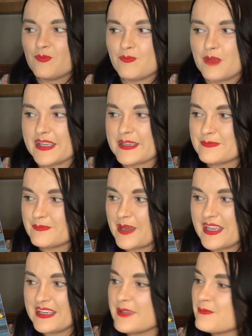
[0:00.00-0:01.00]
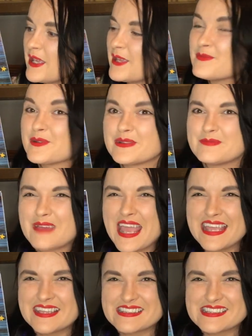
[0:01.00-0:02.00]
by combining paper and
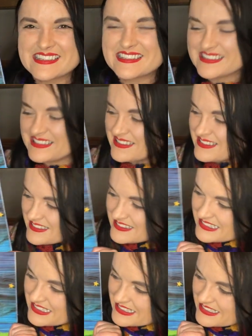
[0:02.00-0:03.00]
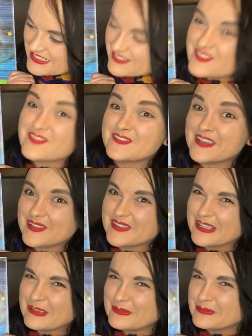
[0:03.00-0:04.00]
paint.
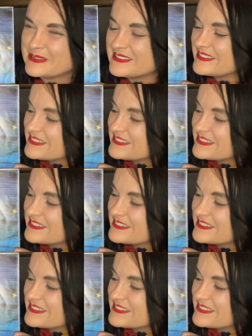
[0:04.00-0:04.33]
Very cool.